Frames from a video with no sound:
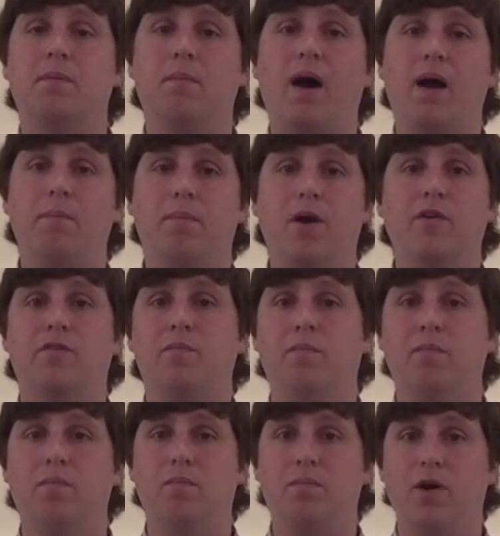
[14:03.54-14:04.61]
in mind,
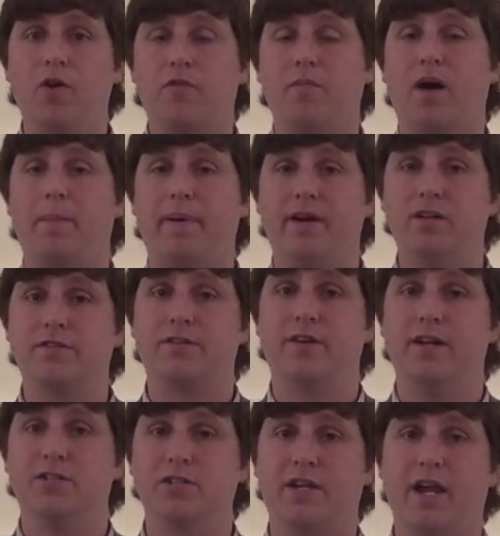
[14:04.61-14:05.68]
both both my parents are
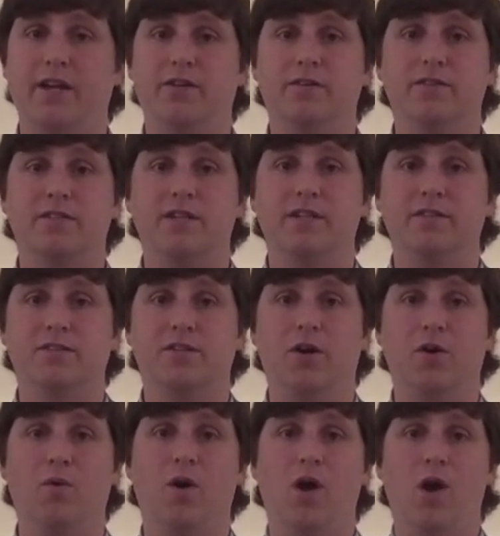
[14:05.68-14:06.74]
educators, and
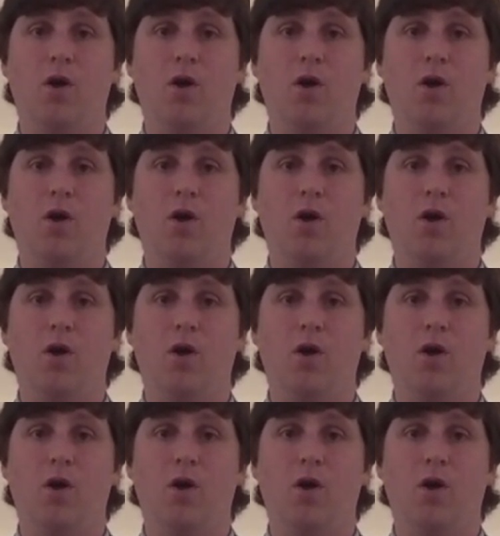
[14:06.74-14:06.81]
so